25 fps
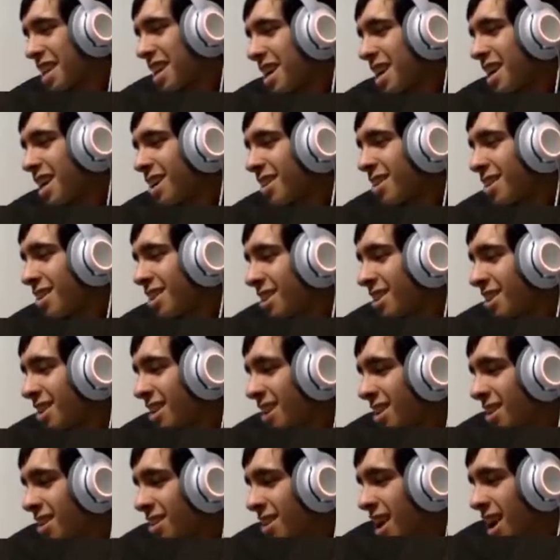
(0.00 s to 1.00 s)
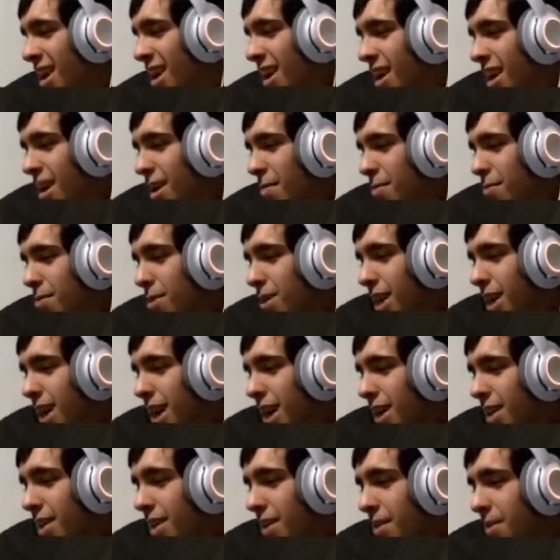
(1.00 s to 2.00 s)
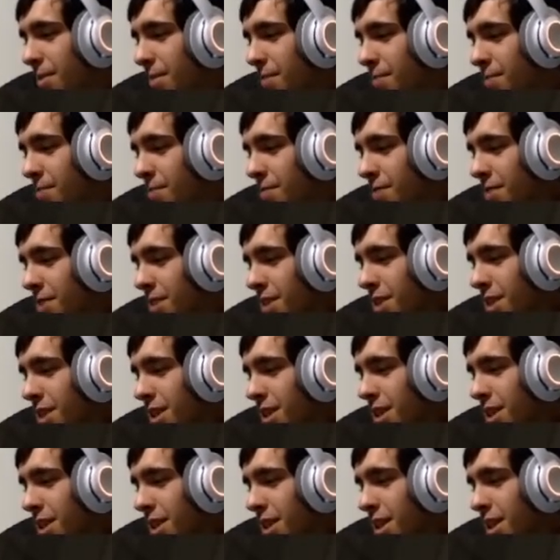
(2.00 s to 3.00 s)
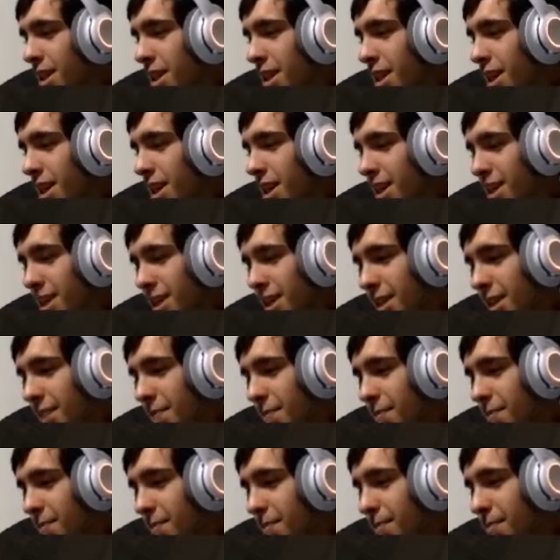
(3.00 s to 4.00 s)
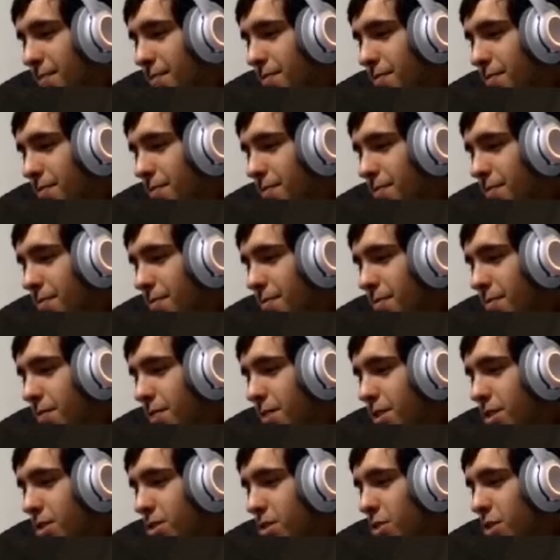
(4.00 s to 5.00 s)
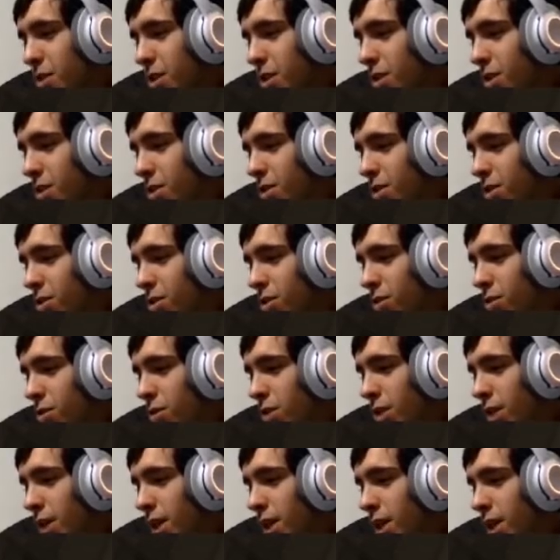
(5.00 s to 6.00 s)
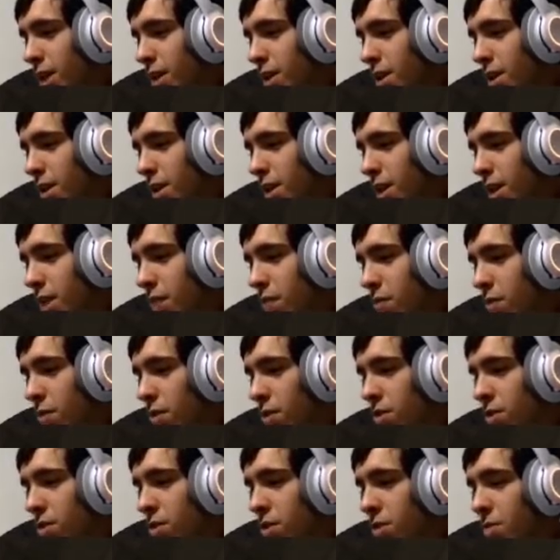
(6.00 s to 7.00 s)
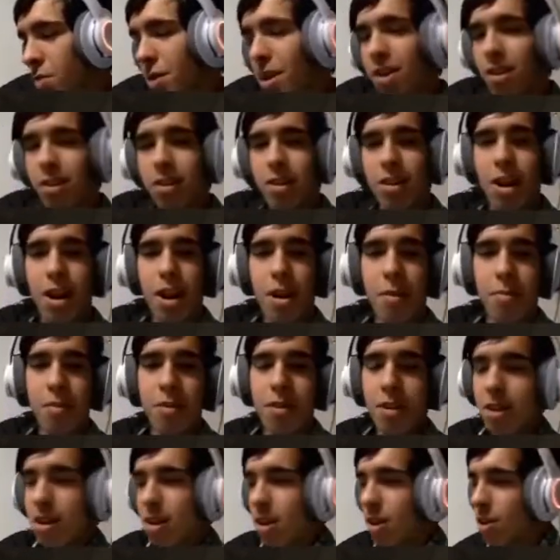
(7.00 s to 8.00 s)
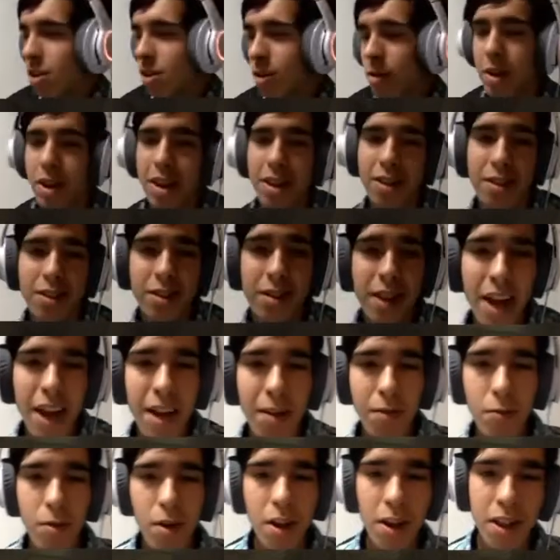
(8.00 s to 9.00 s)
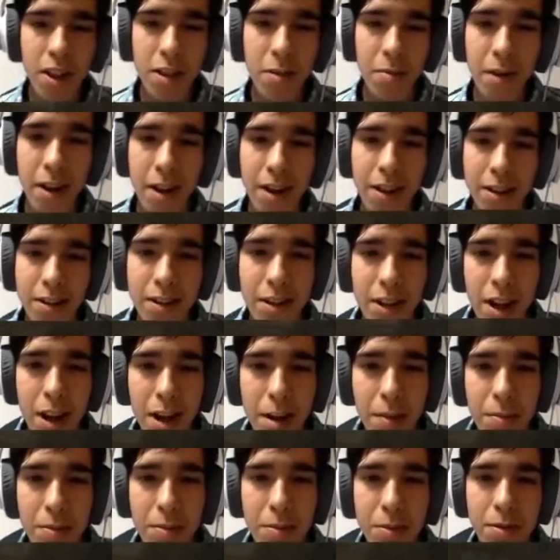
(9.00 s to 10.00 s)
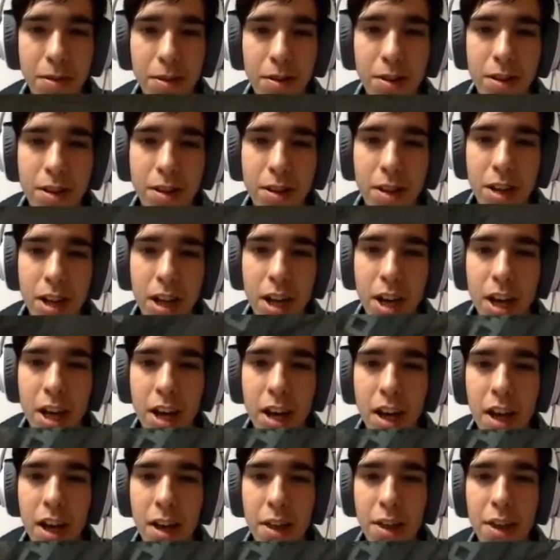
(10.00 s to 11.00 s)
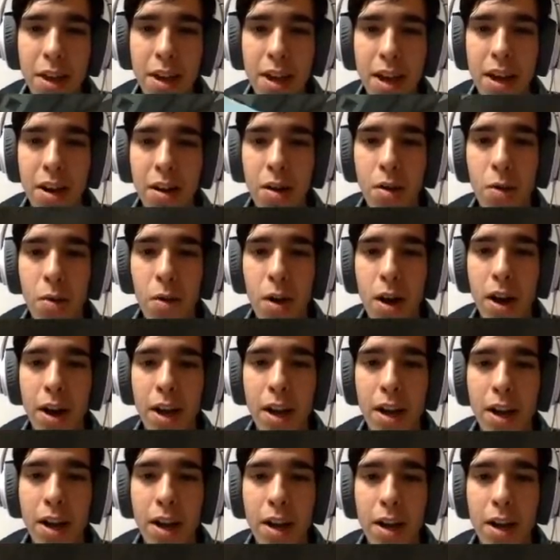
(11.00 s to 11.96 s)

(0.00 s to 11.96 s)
As this is a complicated idea. So we also need... He runs them on top. So instead, run them on top. And I think I know why.